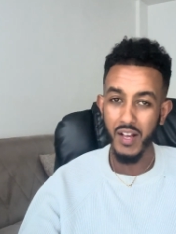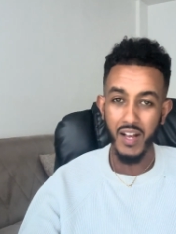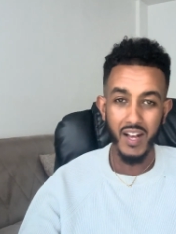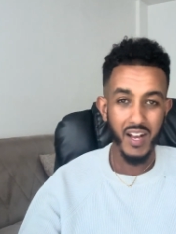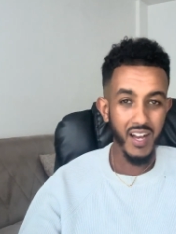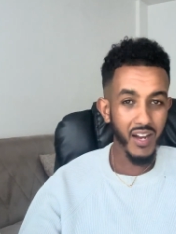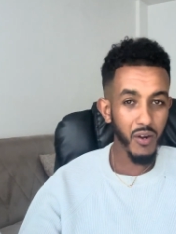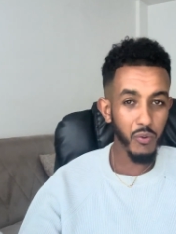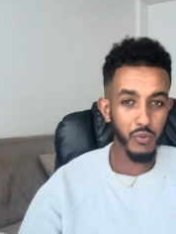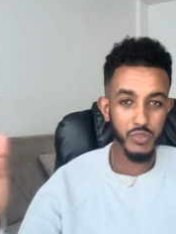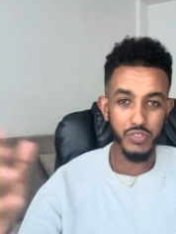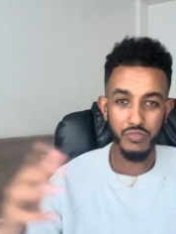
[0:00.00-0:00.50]
I
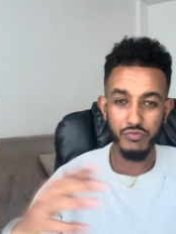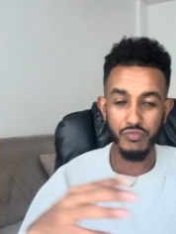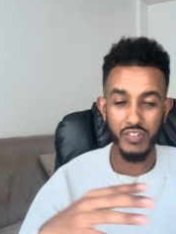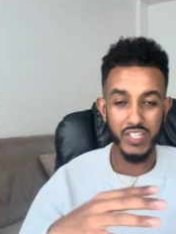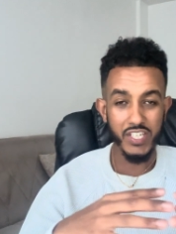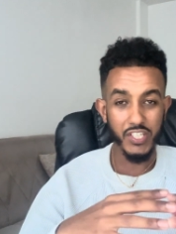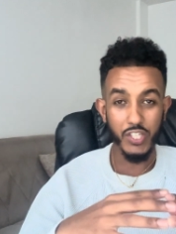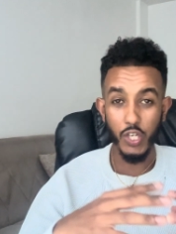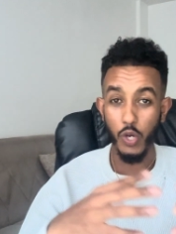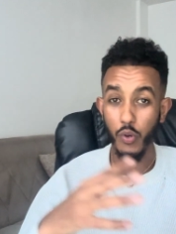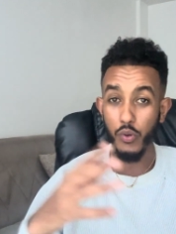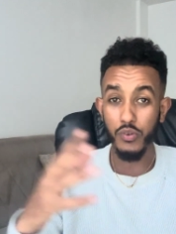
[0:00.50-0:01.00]
wasn't really
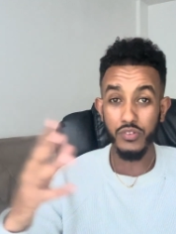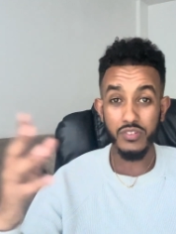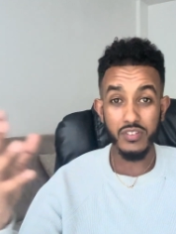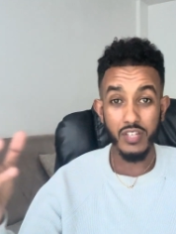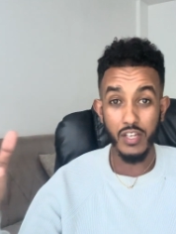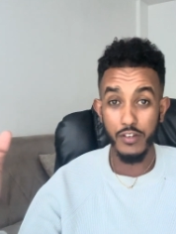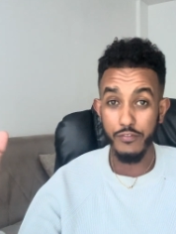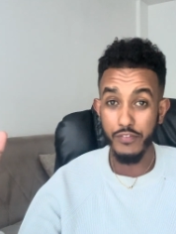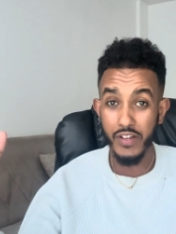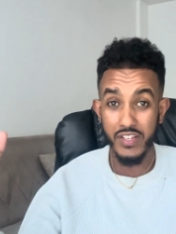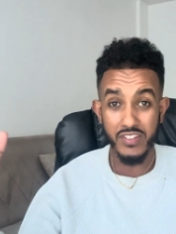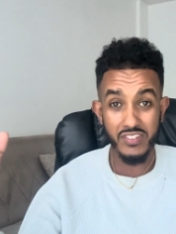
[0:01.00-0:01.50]
going to
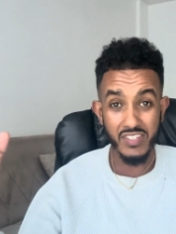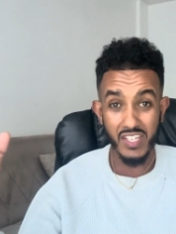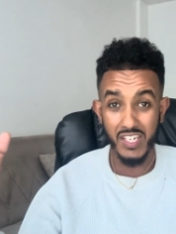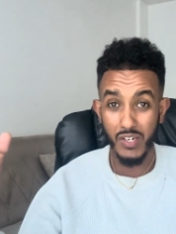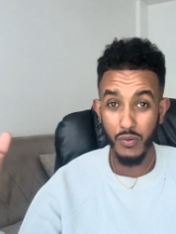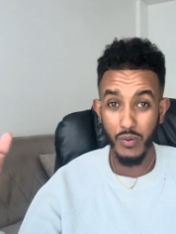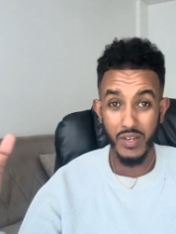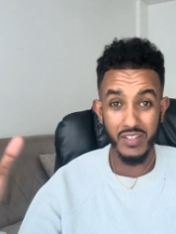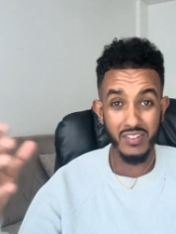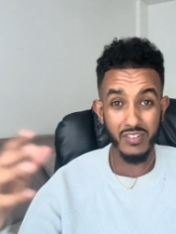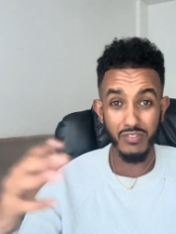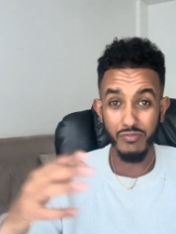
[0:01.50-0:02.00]
events
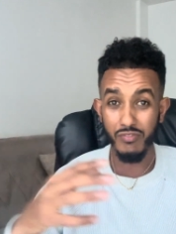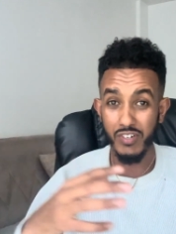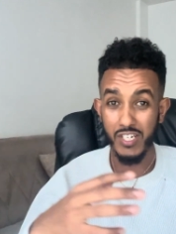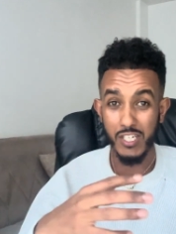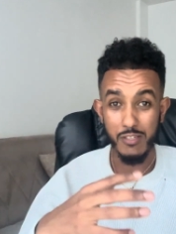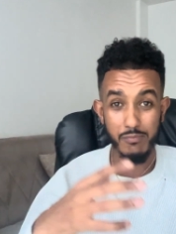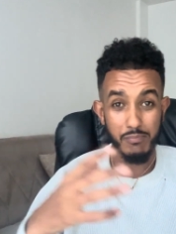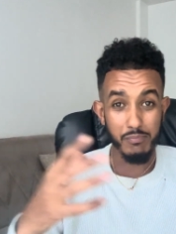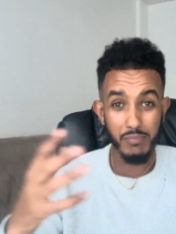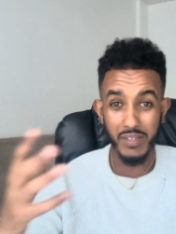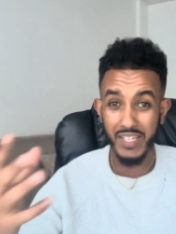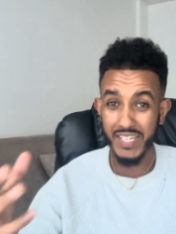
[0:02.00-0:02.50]
anyway to
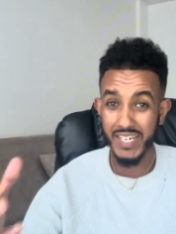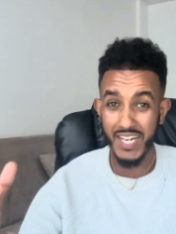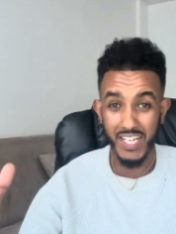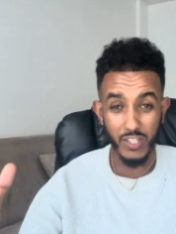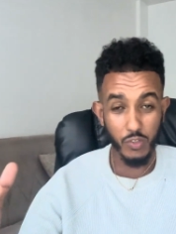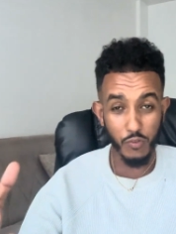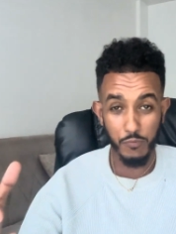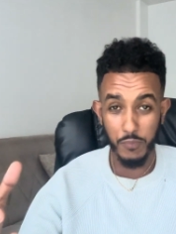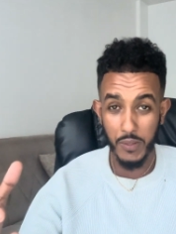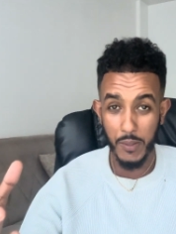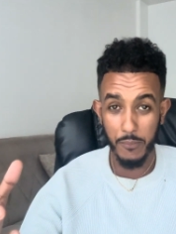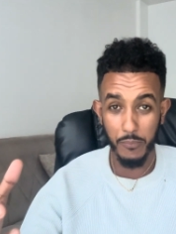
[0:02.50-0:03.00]
really connect with
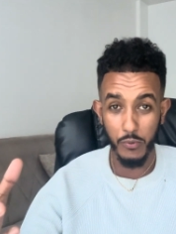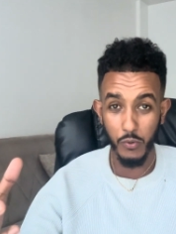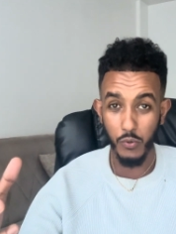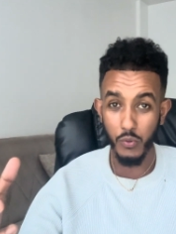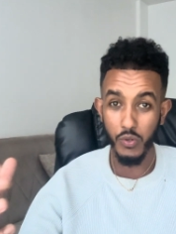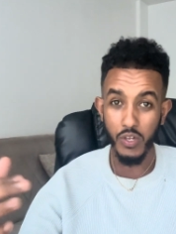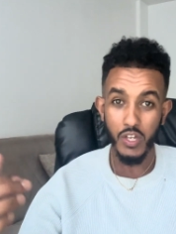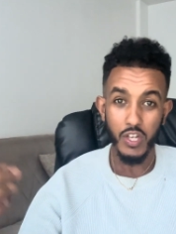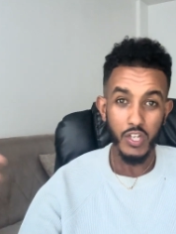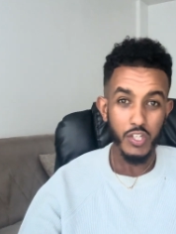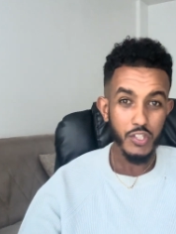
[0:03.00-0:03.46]
people.